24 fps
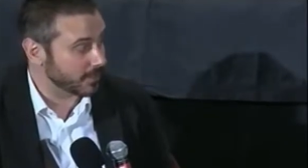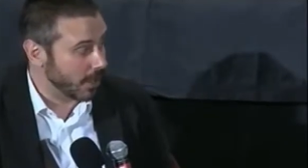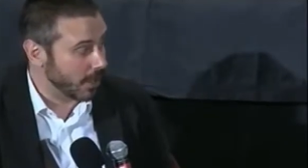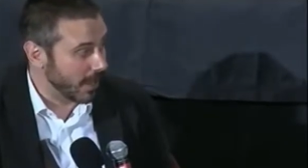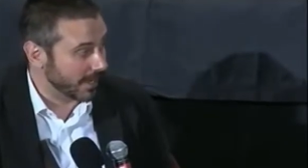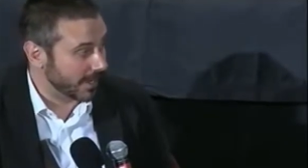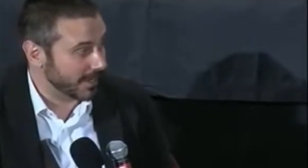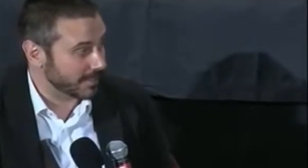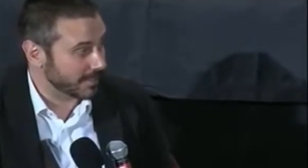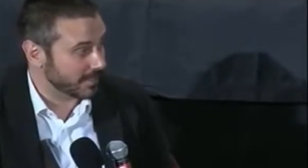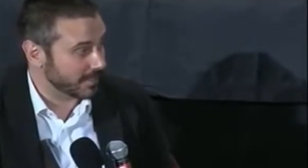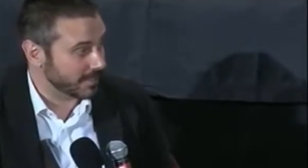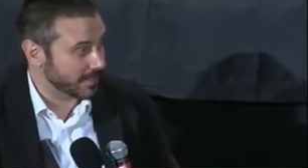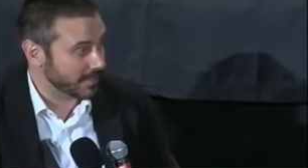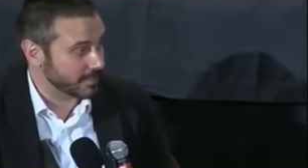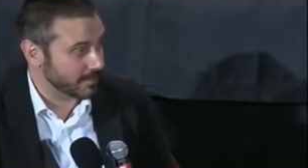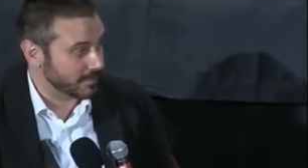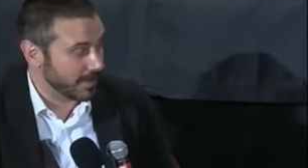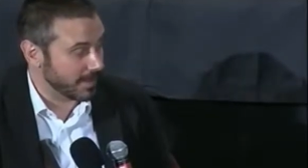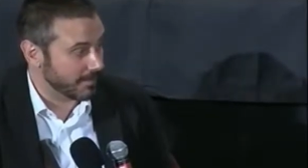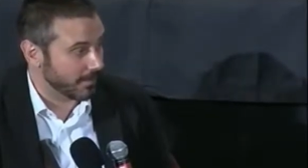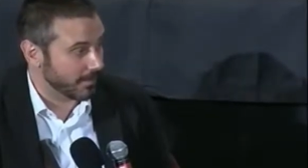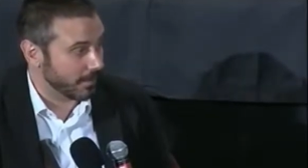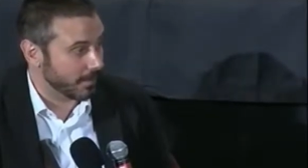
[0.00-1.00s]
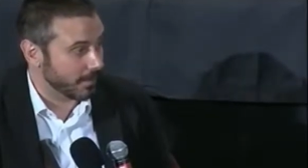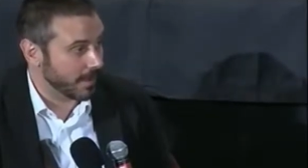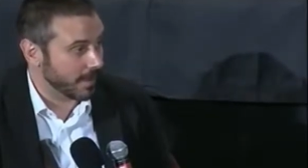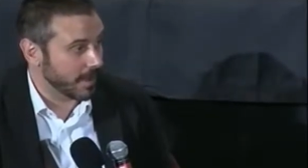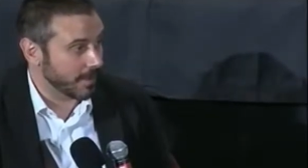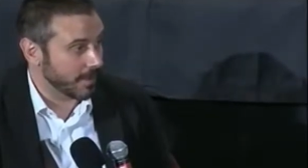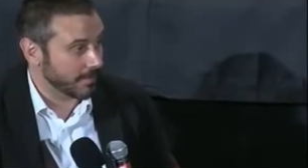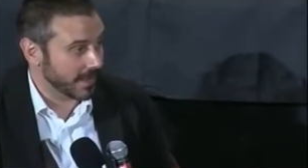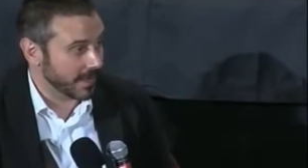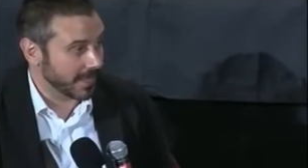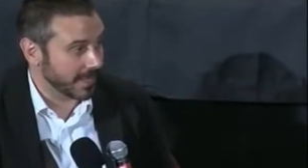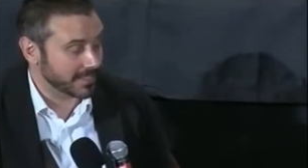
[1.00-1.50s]
talking to these people
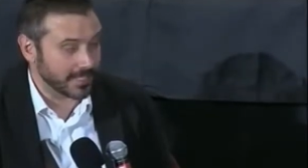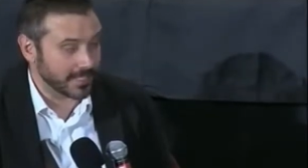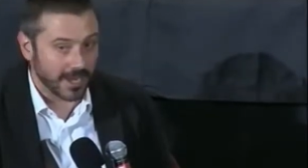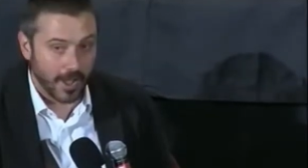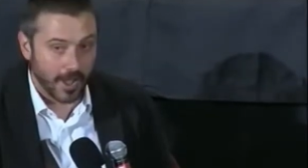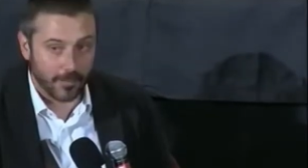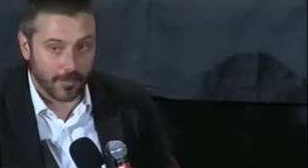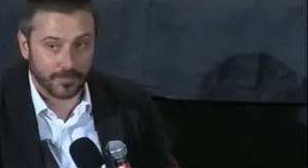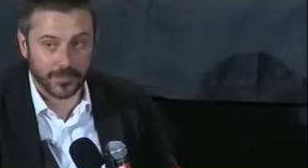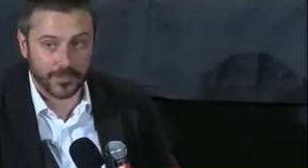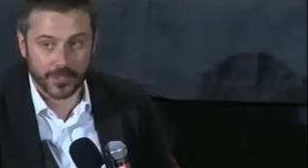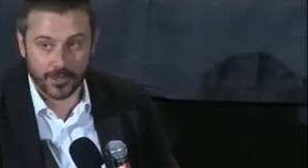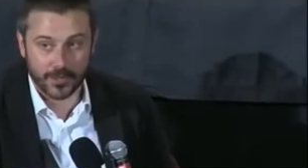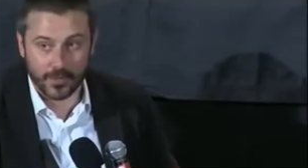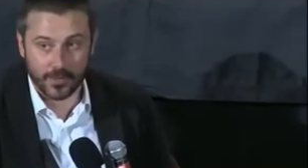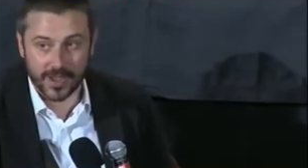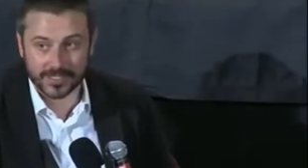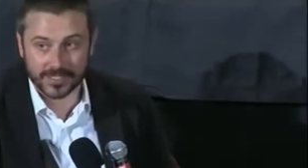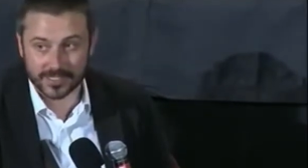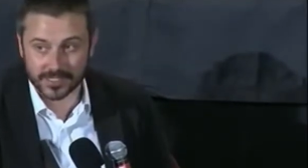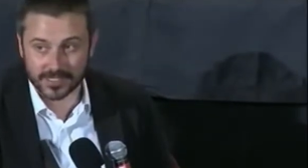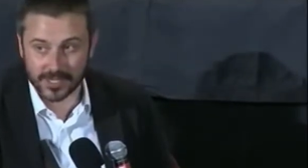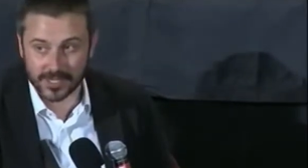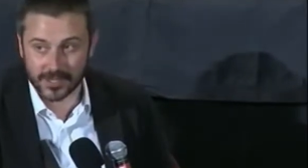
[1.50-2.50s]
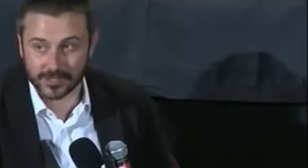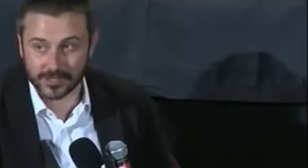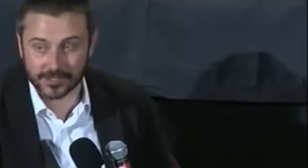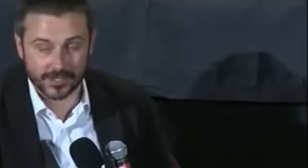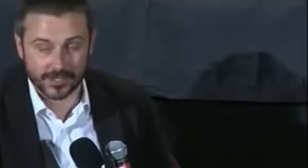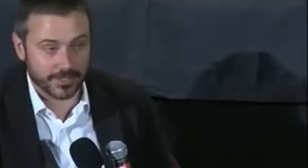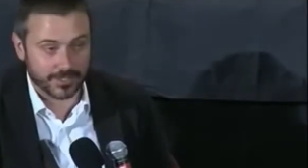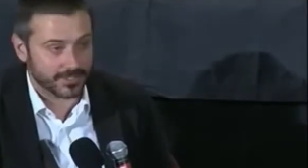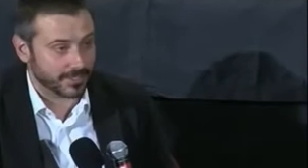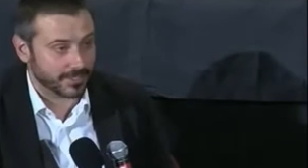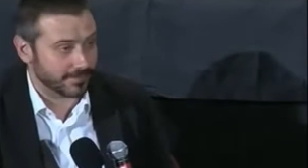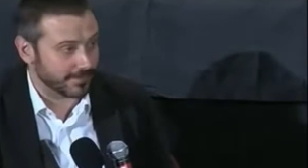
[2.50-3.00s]
because it helped the U.S.
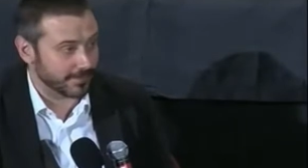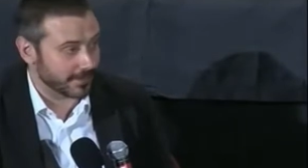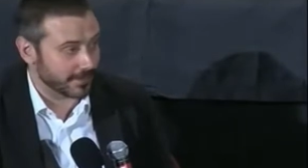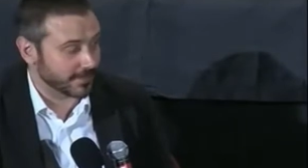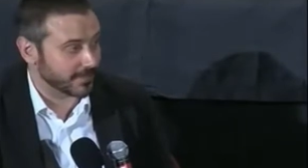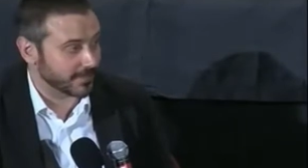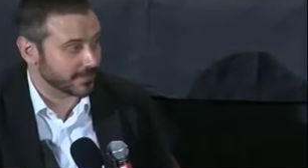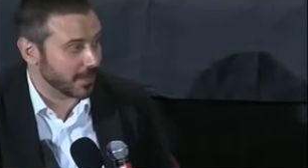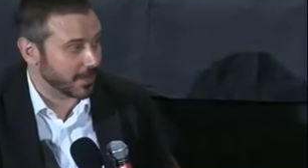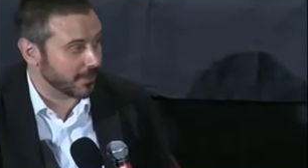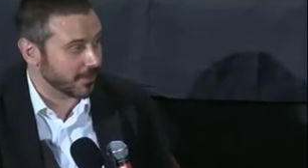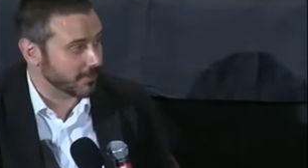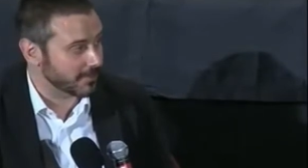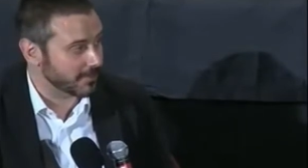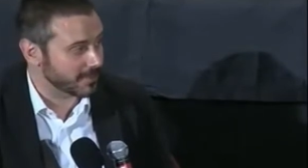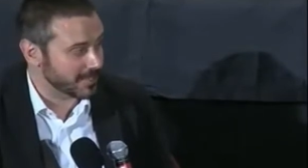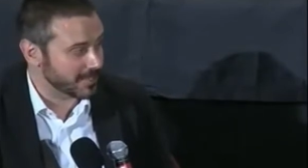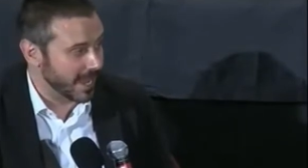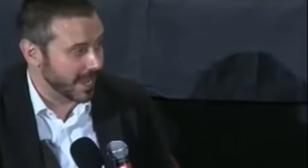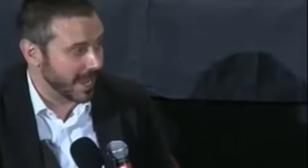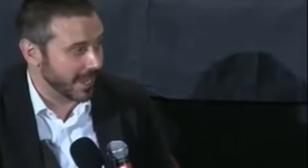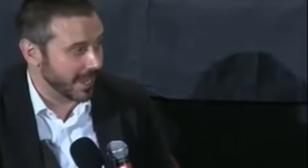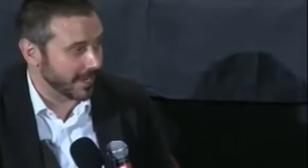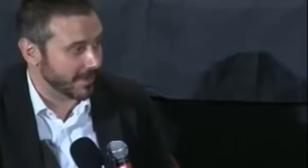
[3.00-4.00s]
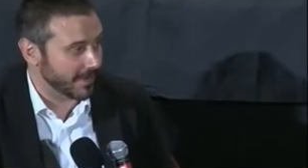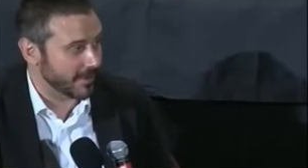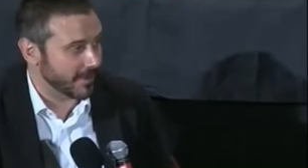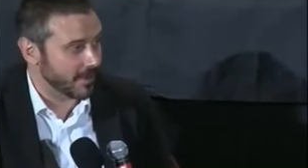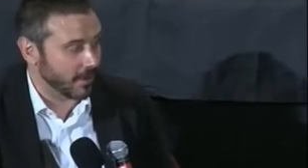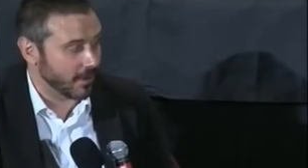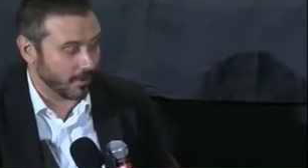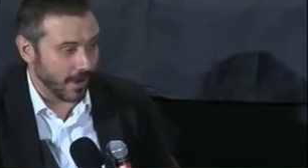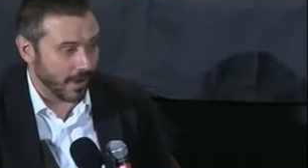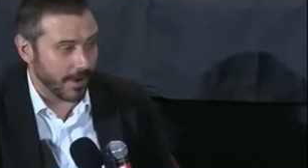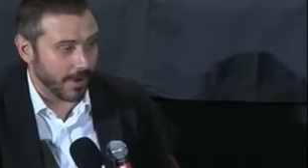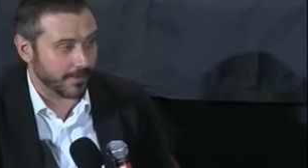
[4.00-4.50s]
intelligence officials understand
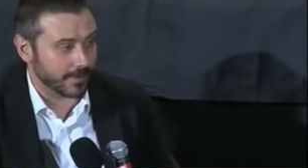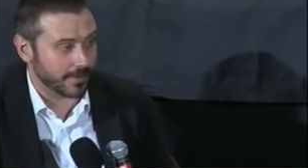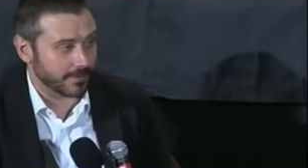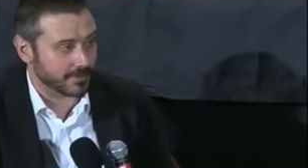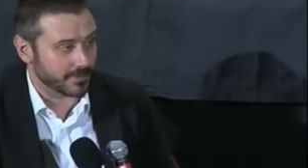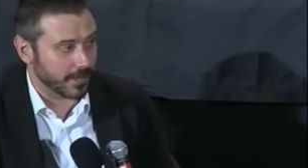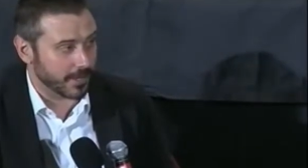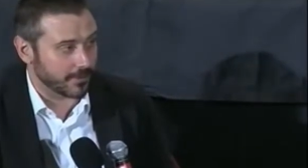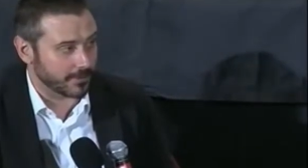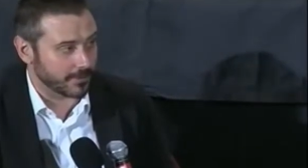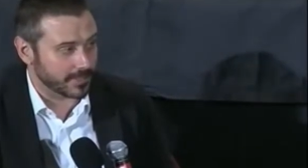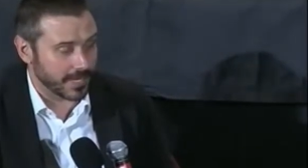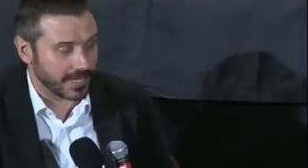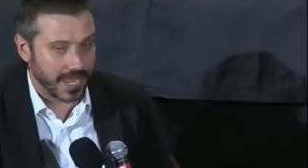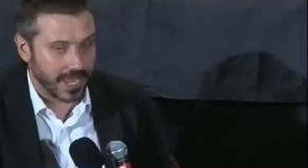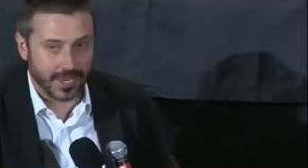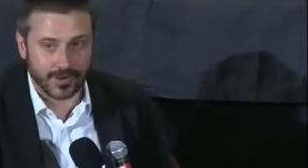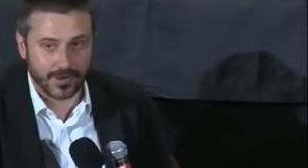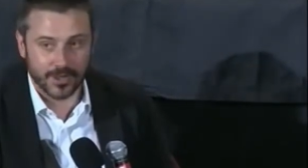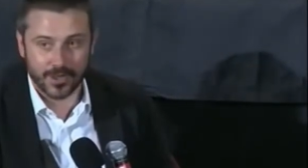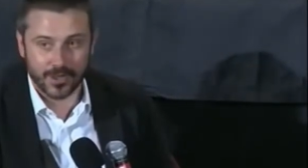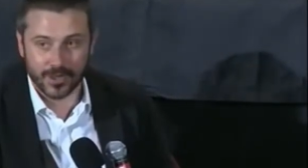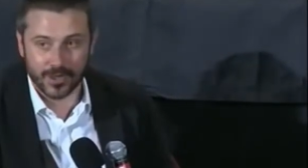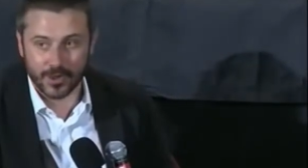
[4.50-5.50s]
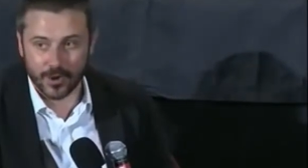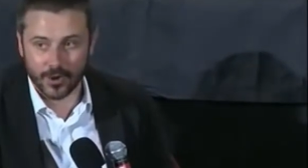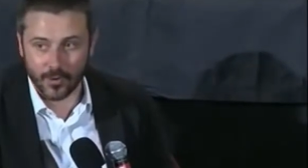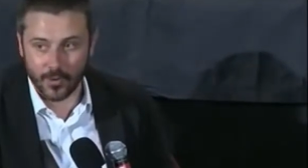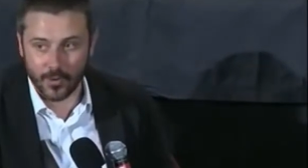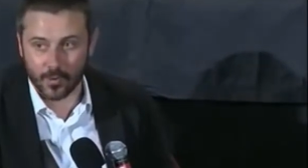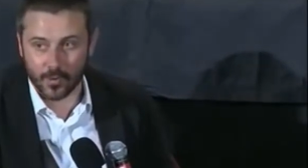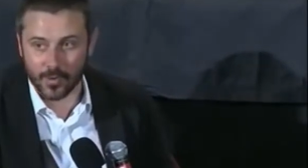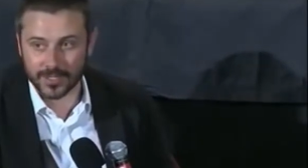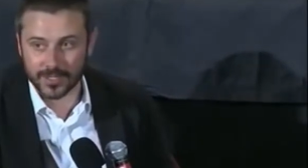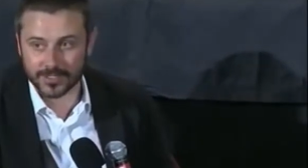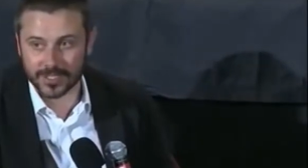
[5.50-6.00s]
or operatives understand
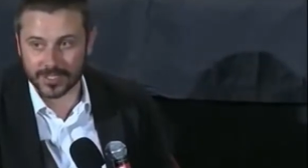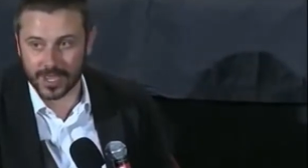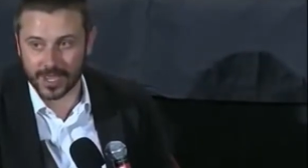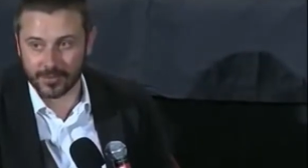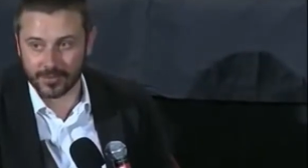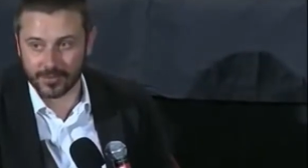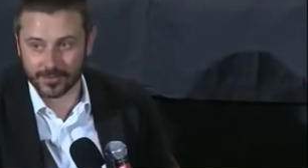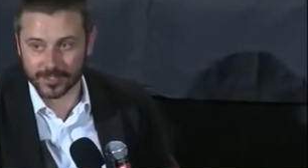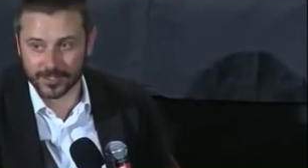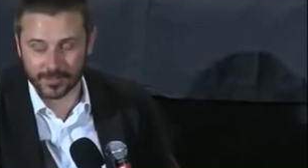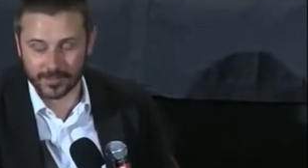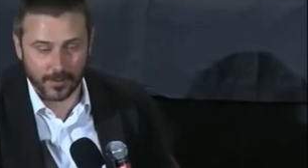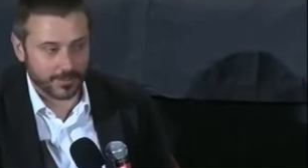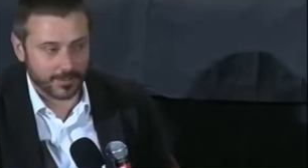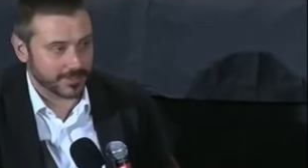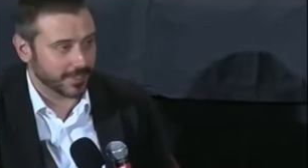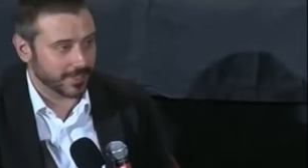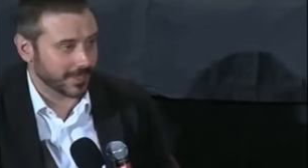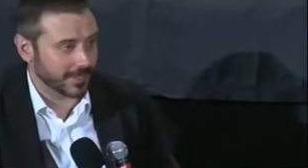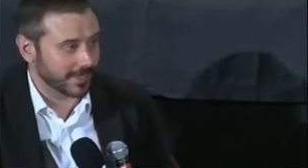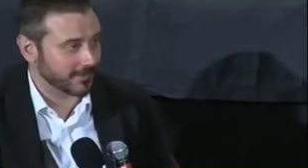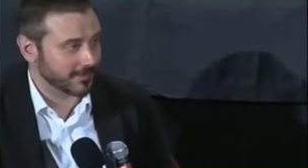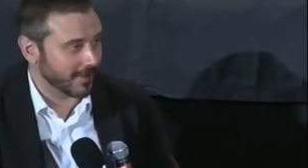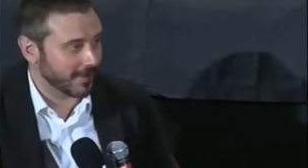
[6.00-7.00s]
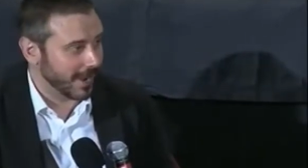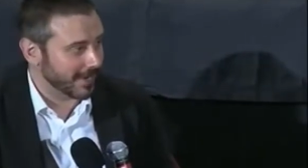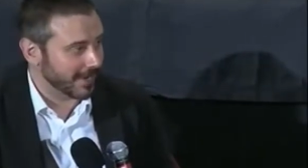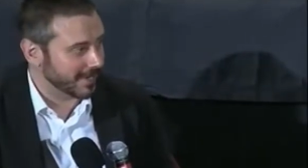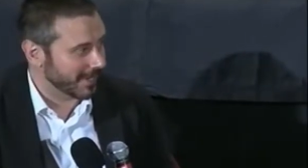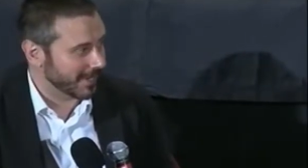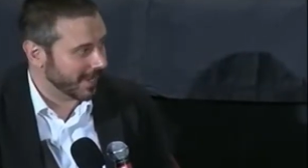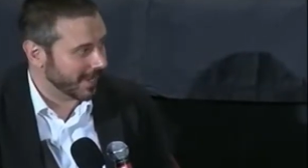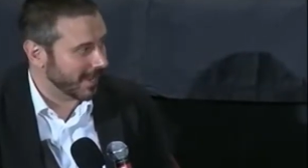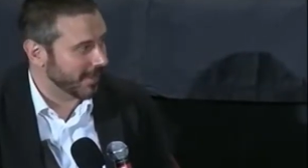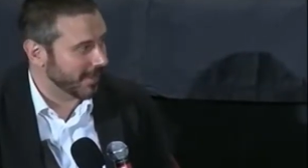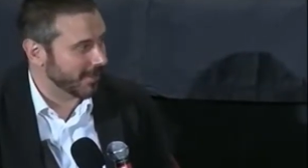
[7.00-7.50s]
who it was they were supposedly trying
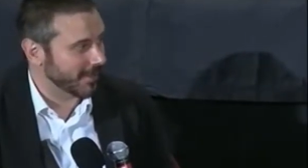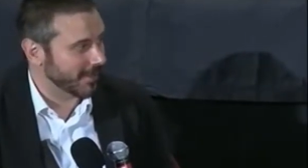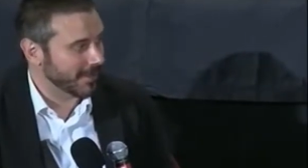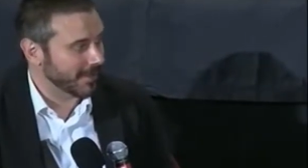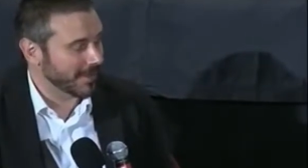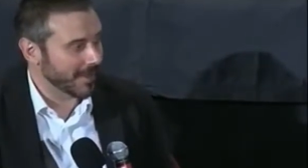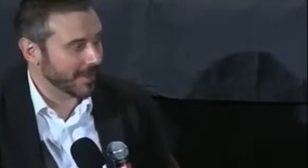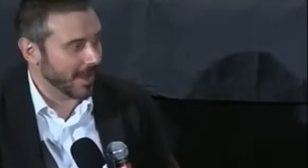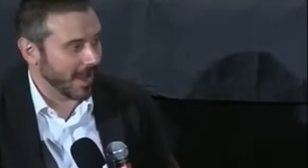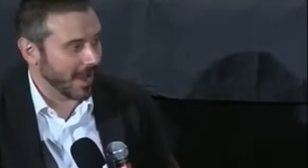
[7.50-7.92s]
to kill.